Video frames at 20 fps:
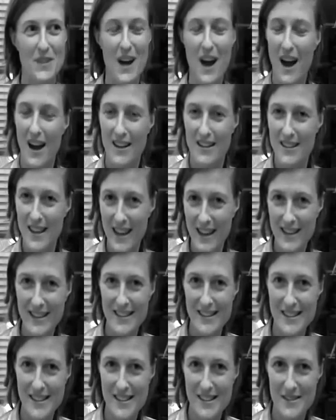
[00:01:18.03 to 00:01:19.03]

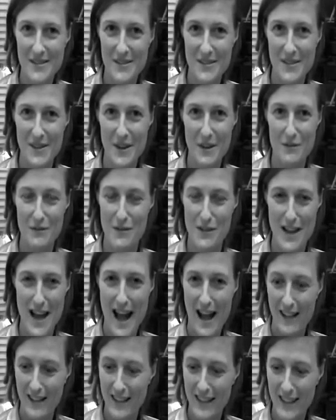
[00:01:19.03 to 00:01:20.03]
context of
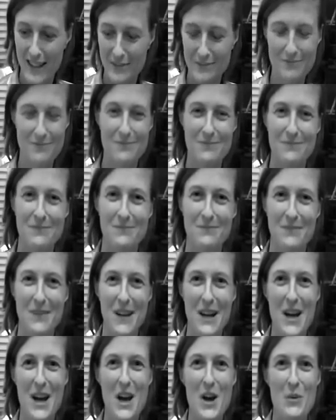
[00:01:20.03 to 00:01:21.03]
reality,
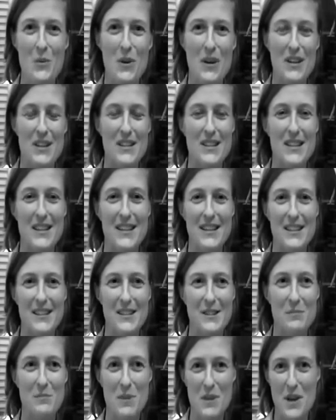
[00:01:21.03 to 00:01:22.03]
which
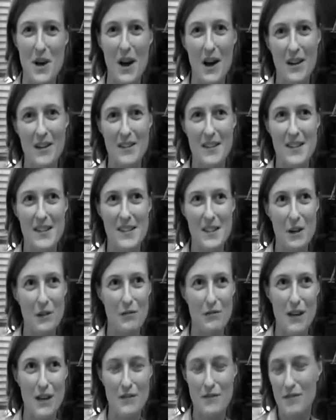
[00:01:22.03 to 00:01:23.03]
is beyond the
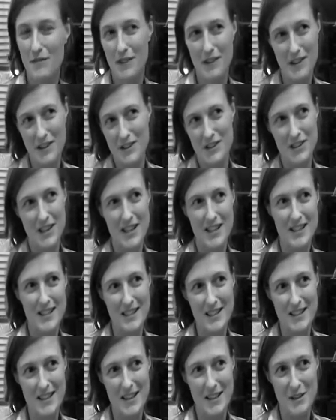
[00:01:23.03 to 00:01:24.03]
self-referential
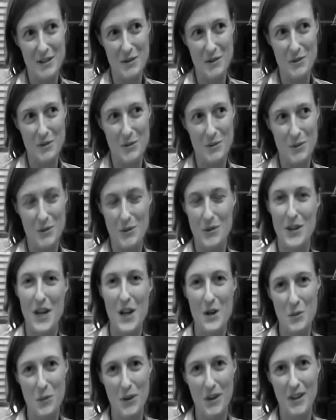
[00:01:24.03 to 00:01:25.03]
idea that you
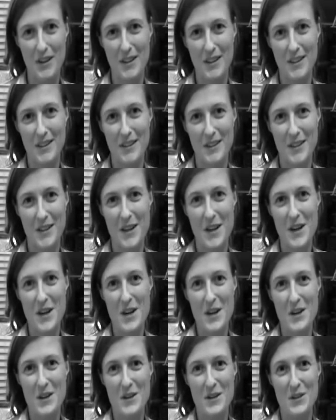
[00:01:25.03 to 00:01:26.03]
create work
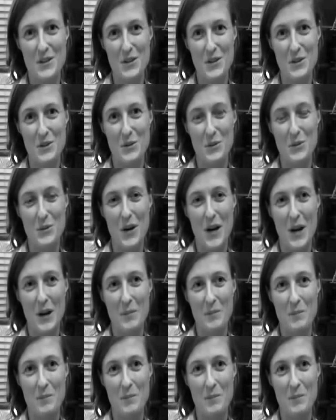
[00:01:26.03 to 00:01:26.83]
to